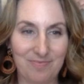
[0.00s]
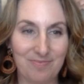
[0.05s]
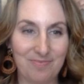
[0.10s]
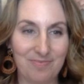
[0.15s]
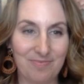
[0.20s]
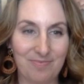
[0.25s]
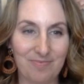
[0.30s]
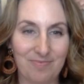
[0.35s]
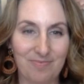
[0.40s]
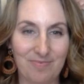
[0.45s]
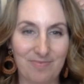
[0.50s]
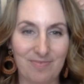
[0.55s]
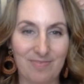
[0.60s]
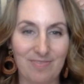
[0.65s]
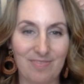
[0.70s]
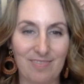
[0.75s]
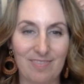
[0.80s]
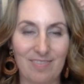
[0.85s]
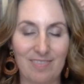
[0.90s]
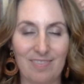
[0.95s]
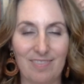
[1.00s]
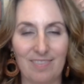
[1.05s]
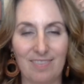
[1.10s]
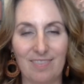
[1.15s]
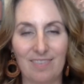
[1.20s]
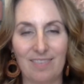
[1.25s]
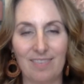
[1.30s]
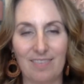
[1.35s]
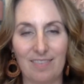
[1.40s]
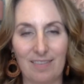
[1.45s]

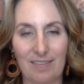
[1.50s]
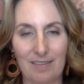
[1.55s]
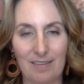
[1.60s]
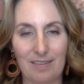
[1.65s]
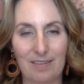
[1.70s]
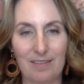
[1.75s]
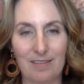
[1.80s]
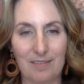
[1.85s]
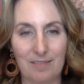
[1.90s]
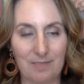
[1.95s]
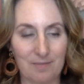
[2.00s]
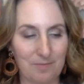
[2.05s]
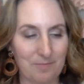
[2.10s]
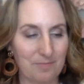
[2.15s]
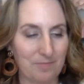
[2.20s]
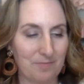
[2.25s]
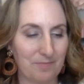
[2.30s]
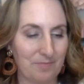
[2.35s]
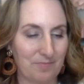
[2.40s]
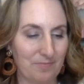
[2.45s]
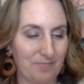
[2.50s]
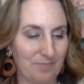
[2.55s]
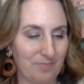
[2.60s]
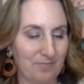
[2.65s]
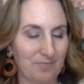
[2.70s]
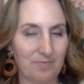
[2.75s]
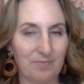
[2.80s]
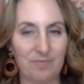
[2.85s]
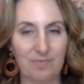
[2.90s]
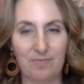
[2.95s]

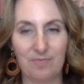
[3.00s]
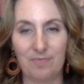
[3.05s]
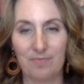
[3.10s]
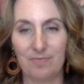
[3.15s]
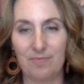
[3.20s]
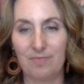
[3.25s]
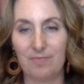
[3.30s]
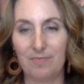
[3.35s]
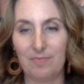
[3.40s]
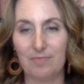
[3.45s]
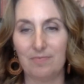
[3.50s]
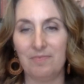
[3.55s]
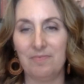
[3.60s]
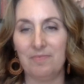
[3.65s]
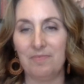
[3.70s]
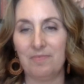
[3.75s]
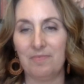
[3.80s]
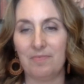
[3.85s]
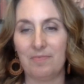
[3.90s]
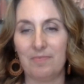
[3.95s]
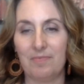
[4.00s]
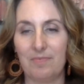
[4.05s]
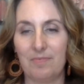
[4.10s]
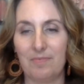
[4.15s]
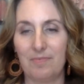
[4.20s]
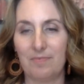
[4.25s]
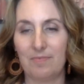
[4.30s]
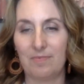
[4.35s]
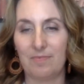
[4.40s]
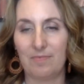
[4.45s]

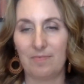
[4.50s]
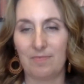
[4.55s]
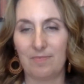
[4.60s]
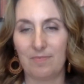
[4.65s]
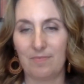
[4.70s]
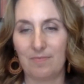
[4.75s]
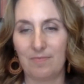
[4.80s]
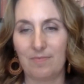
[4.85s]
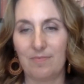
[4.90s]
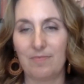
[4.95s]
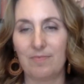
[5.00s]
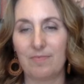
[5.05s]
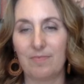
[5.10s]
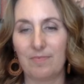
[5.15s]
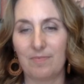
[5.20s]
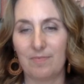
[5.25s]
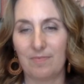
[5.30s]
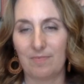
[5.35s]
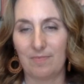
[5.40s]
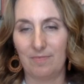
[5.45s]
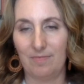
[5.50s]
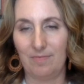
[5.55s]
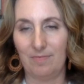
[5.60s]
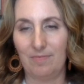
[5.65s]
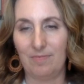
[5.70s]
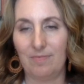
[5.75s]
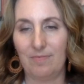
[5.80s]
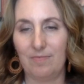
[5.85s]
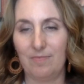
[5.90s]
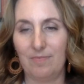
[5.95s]

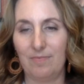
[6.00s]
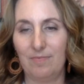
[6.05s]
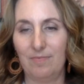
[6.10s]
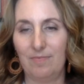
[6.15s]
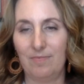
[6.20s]
(not speaking)